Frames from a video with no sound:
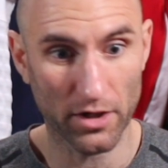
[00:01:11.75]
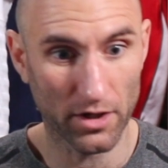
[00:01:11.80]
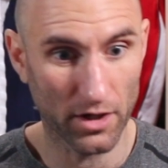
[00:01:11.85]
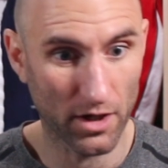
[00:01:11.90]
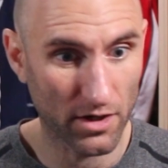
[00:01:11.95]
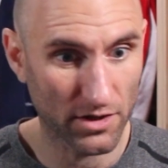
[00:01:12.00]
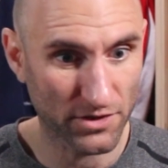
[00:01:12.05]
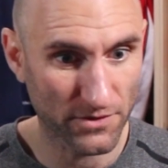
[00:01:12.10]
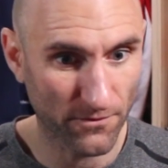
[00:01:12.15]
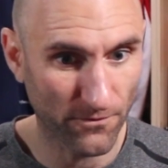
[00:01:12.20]

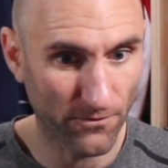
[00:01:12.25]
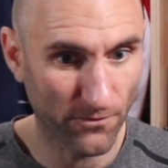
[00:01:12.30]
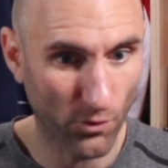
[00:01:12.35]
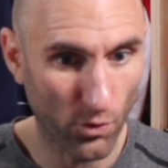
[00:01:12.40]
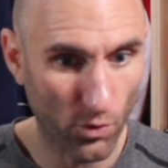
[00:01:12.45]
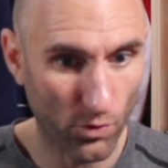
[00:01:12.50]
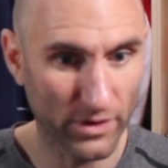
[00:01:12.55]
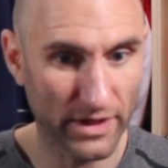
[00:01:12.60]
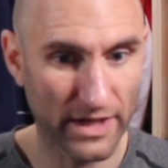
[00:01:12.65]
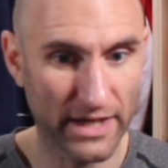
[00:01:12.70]
Last
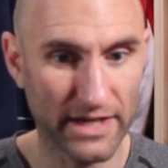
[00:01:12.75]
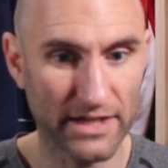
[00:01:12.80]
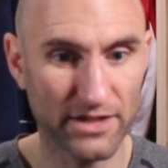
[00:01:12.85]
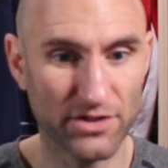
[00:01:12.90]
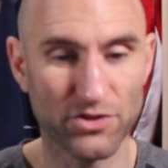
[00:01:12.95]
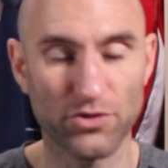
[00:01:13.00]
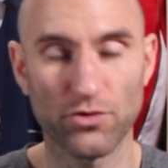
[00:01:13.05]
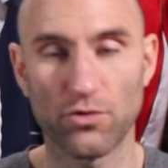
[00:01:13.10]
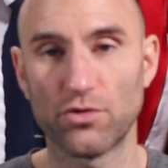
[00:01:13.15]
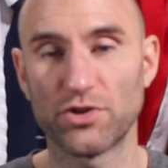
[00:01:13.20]
4 years,
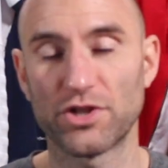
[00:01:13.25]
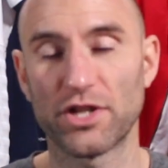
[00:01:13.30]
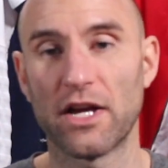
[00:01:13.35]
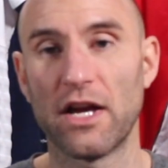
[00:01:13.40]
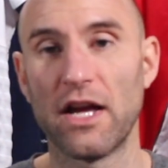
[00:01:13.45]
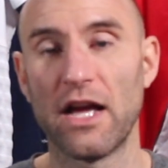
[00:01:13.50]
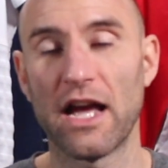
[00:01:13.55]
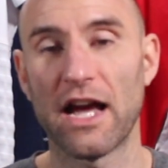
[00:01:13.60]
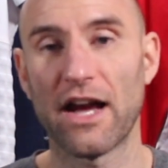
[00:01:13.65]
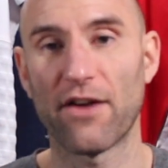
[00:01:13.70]
Georgia
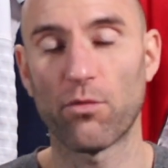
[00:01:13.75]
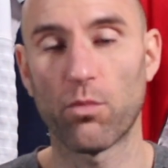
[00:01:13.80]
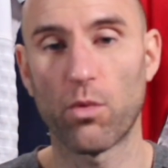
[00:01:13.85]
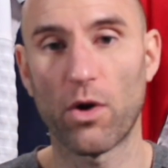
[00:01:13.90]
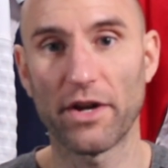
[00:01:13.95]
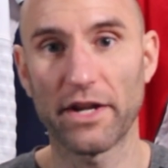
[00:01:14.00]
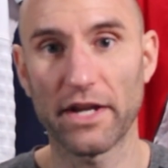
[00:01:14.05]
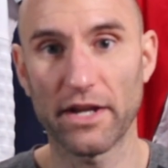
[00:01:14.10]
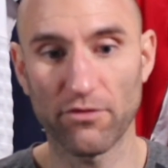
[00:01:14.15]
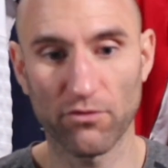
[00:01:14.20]
have
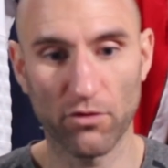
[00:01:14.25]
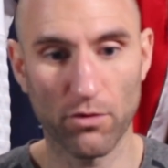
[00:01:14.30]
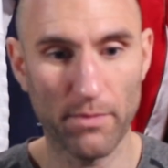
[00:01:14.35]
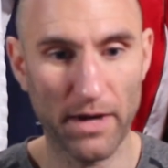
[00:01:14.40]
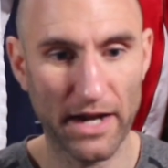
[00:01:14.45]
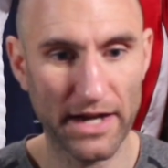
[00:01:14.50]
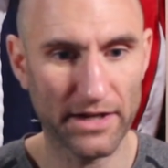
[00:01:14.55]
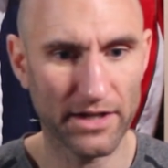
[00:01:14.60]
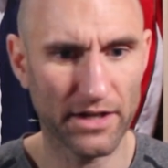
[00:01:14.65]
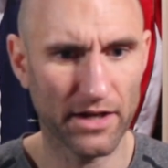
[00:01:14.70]
won it.
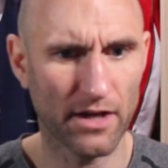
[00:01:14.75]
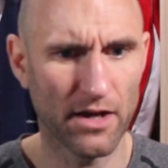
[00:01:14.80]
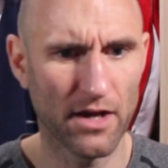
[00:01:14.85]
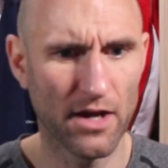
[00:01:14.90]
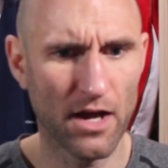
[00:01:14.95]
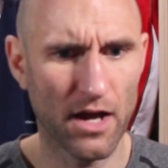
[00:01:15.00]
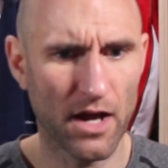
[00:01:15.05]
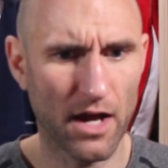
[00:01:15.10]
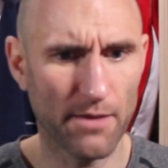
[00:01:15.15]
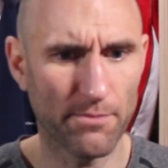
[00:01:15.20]
Romania,
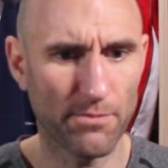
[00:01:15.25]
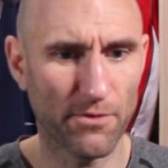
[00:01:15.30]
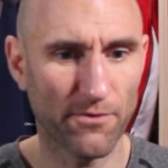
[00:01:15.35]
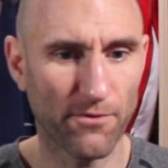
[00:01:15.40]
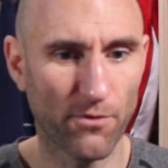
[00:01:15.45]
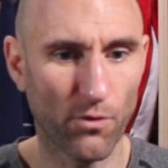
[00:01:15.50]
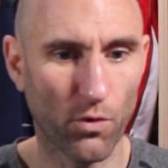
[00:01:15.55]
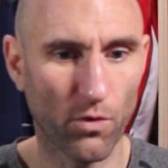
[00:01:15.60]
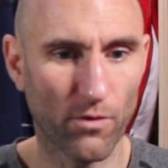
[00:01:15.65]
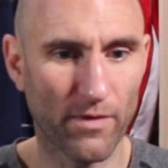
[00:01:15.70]

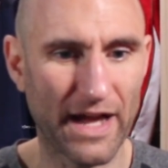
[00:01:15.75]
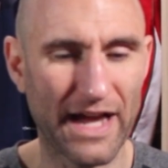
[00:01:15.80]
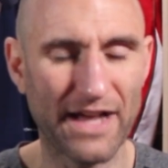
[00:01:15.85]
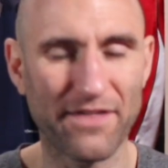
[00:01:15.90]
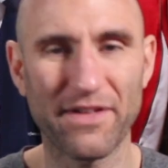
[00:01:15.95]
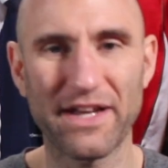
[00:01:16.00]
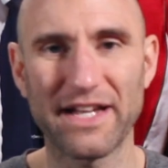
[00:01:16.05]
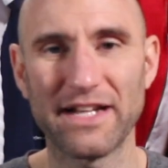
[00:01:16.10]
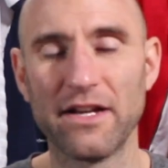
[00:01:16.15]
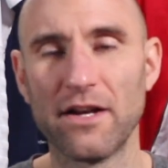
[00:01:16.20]
before that,
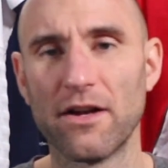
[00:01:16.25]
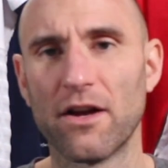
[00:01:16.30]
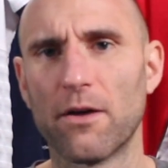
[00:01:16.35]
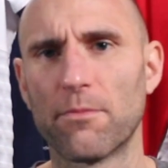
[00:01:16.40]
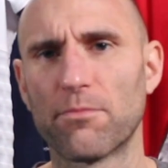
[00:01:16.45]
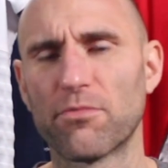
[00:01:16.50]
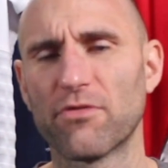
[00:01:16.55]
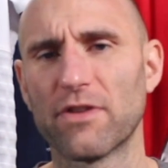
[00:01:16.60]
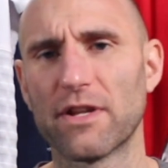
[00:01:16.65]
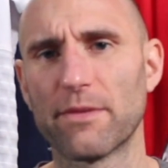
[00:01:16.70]
they are
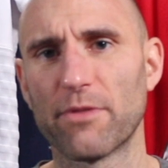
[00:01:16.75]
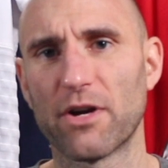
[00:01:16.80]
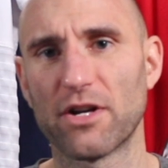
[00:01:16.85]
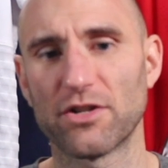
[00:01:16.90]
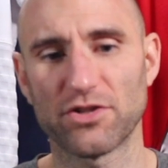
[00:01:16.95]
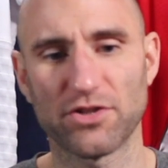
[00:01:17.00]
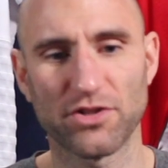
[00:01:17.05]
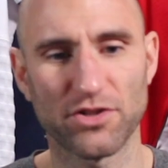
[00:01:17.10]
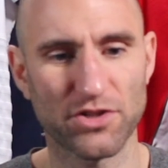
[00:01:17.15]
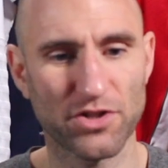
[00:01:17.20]
pretty
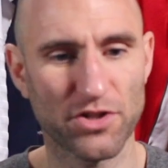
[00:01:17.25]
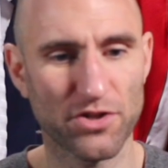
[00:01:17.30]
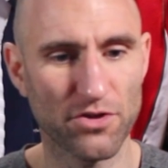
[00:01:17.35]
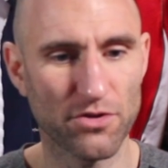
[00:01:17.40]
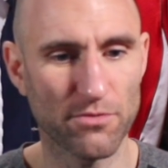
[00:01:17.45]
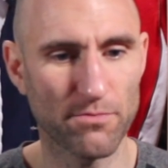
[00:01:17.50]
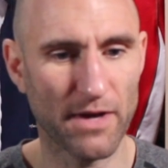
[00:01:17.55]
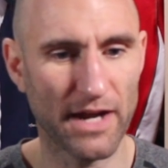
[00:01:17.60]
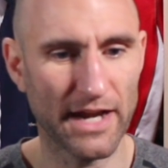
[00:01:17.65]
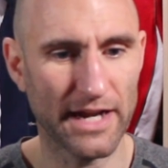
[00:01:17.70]
much the
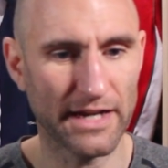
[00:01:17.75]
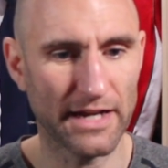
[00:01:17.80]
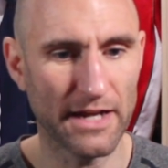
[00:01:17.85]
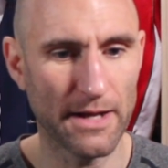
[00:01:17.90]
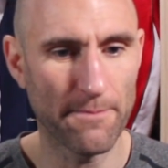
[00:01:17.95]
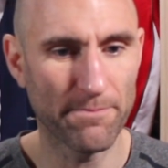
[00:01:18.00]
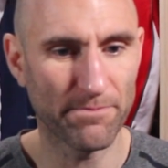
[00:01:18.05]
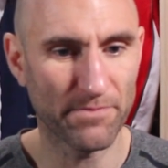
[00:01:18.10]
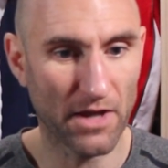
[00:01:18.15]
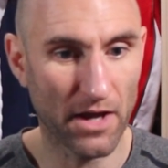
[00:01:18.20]
two main
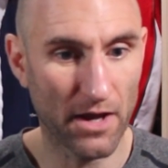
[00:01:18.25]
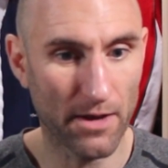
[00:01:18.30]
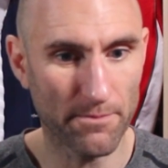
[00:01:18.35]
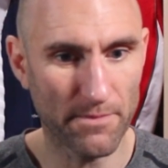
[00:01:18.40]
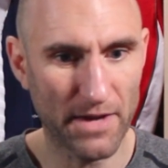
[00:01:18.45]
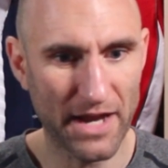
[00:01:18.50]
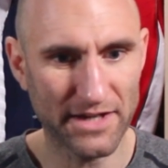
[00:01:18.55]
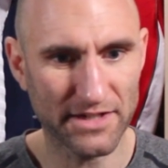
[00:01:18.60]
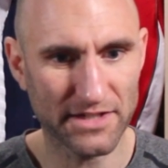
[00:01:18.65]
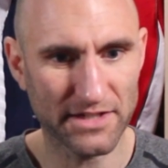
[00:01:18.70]

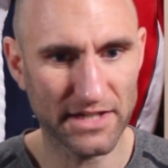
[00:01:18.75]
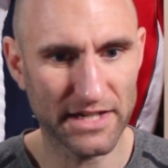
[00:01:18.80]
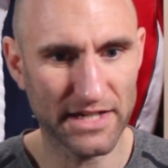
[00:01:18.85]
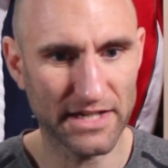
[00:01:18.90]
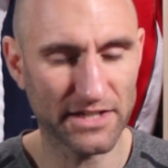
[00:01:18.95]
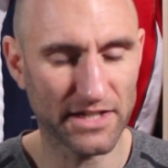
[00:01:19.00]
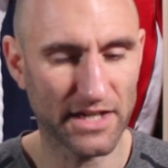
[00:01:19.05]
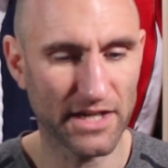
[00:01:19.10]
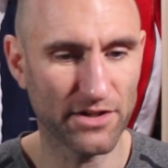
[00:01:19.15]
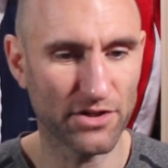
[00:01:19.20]

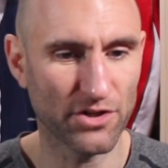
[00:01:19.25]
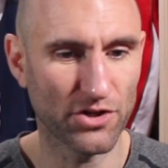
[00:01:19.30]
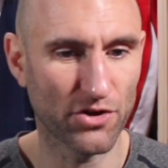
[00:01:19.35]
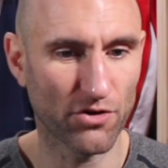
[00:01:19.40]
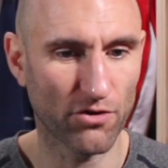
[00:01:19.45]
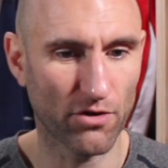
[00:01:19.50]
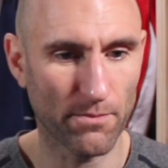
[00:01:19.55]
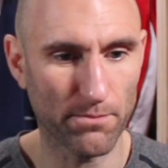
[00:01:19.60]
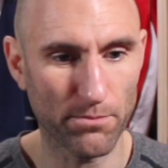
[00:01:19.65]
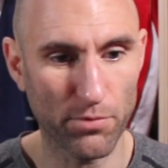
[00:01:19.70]
entities in
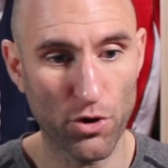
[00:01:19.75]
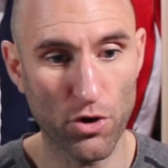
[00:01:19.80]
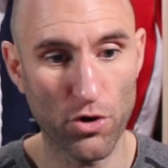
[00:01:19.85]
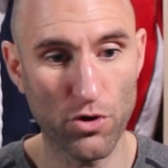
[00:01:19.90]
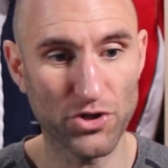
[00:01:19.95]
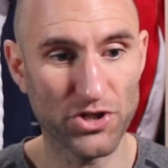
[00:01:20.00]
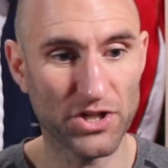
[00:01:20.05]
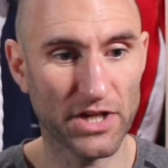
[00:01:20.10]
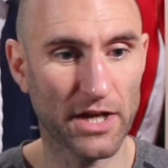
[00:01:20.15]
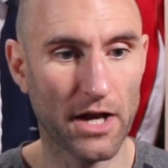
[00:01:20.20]
Europe
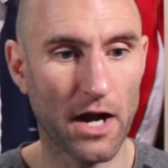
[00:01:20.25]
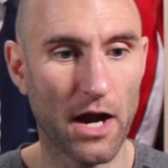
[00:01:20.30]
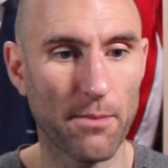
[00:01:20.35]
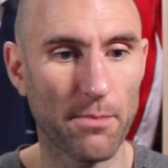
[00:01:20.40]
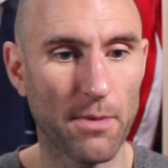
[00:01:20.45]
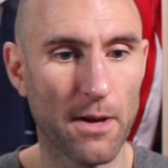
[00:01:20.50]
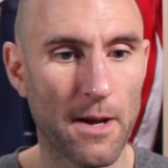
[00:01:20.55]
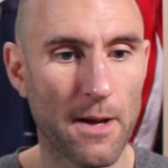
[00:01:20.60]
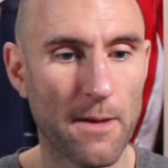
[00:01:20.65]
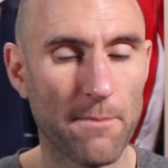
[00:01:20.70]
pushing up.